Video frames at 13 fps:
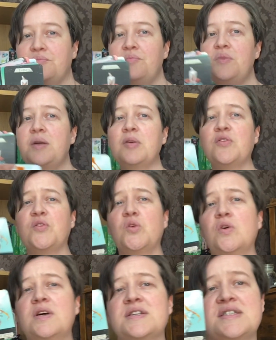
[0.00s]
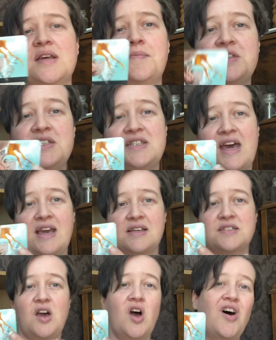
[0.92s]
before, because some of the
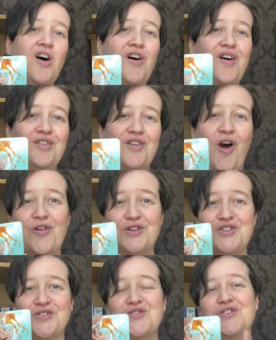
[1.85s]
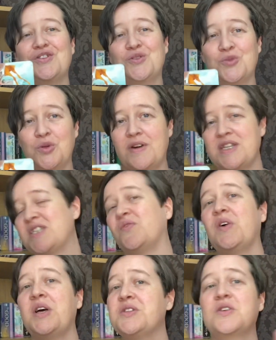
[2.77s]
decks are horizontal and all the rest are
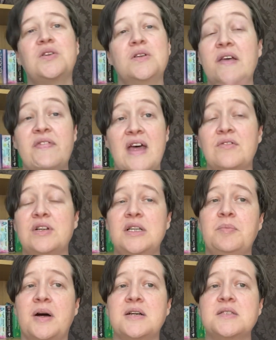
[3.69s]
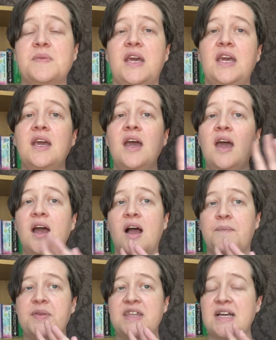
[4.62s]
vertical, and that really bugs me.
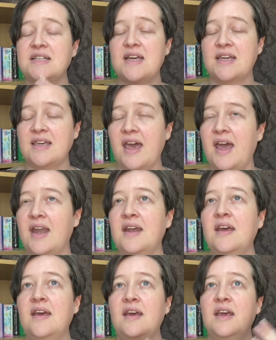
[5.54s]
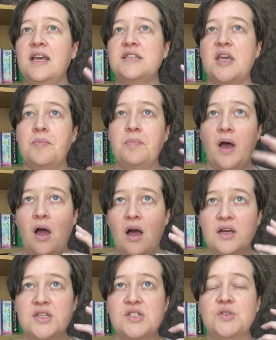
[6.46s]
But that, again, is a
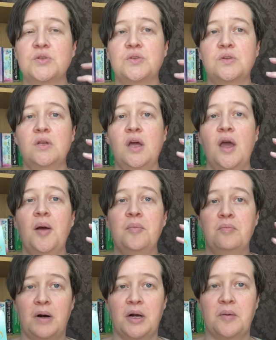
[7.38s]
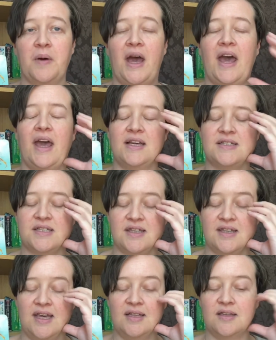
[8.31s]
personal bugbear. It's a
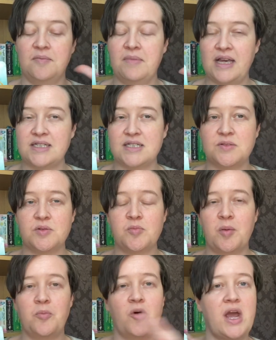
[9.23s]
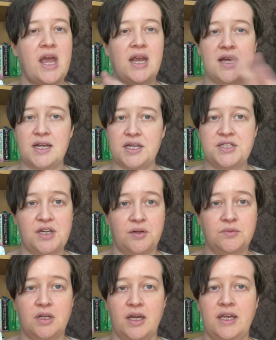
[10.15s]
thing that messes with my brain, and I
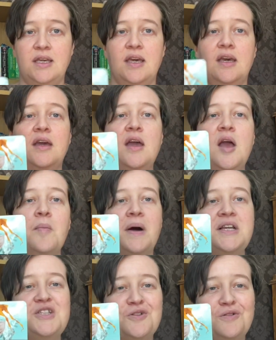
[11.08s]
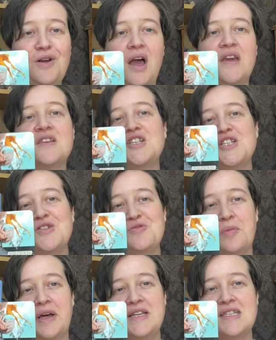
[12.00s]
don't like it. But I do like that she's
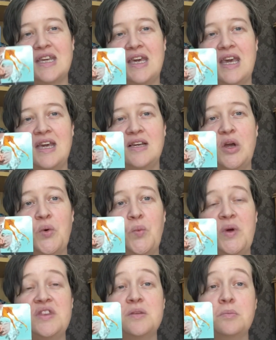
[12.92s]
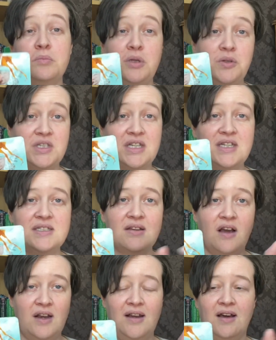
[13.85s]
replaced the king with muses.
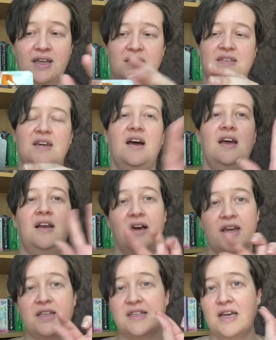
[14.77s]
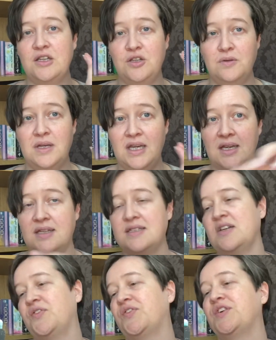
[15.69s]
I like that. I like that unique
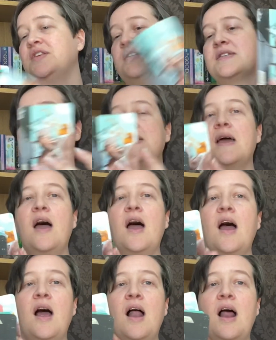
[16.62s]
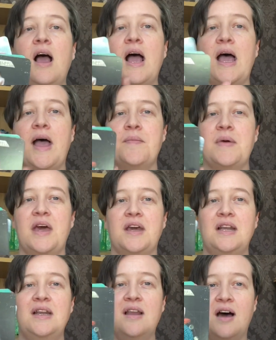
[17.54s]
difference. And
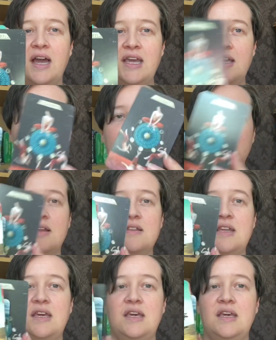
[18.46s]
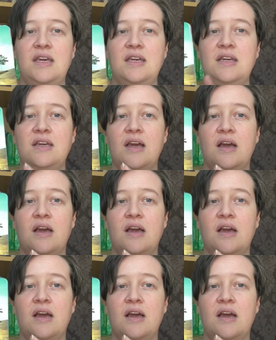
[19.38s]
I like the